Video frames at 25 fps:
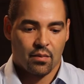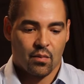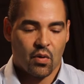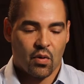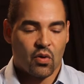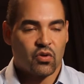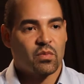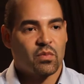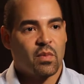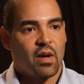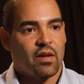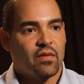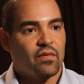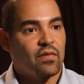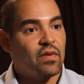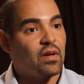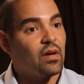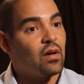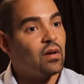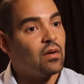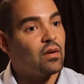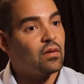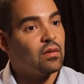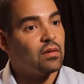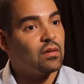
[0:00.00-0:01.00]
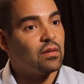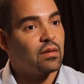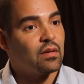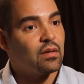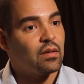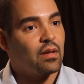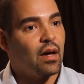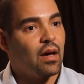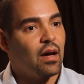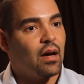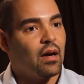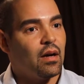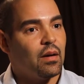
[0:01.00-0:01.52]
most men feel
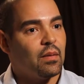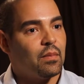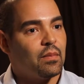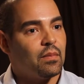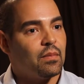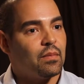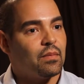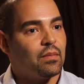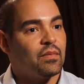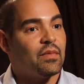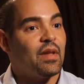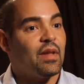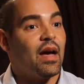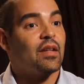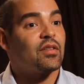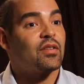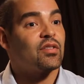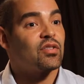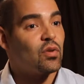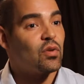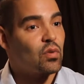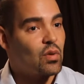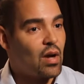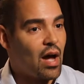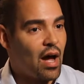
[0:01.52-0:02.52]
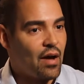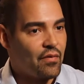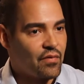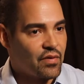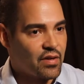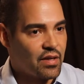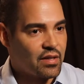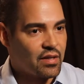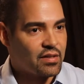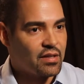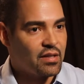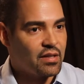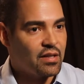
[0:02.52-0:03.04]
um, not so
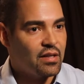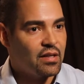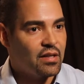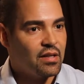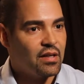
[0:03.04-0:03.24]
confident